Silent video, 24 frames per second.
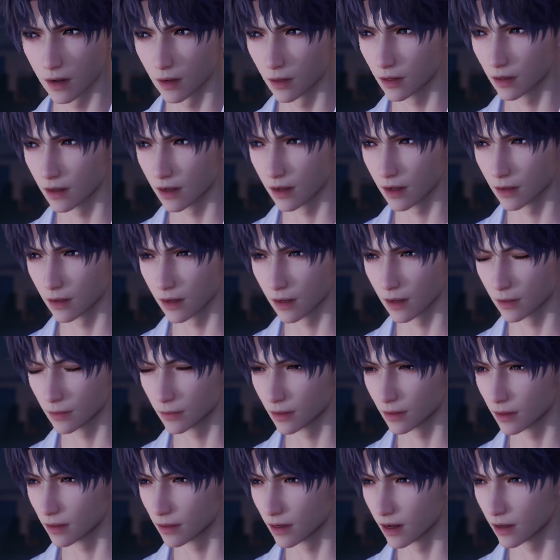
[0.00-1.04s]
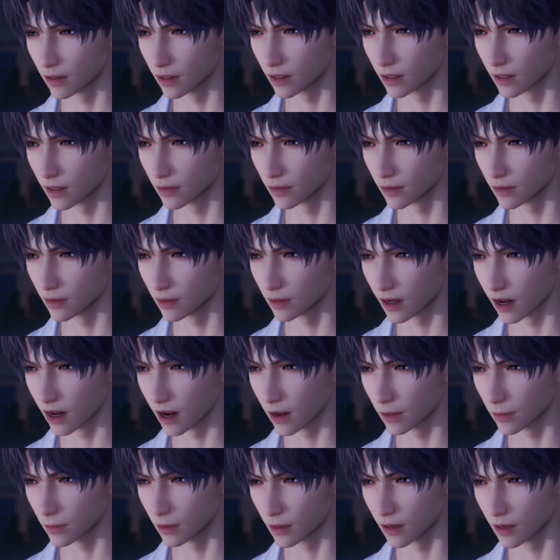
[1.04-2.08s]
No, your human vows are never
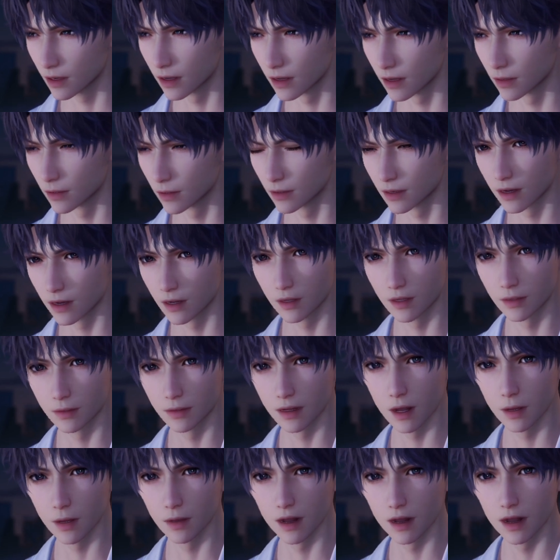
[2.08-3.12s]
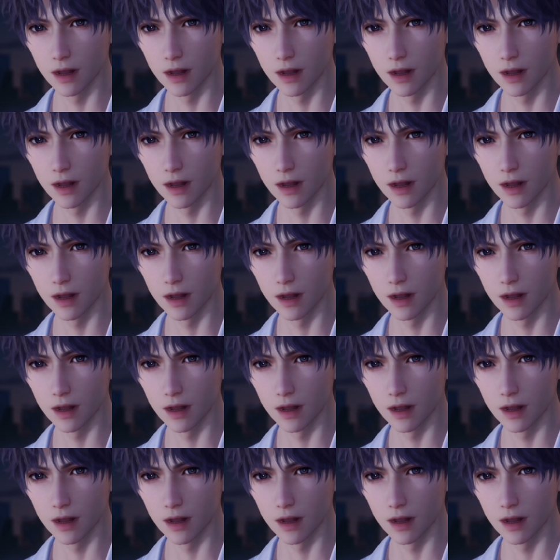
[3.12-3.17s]
reliable. We do it my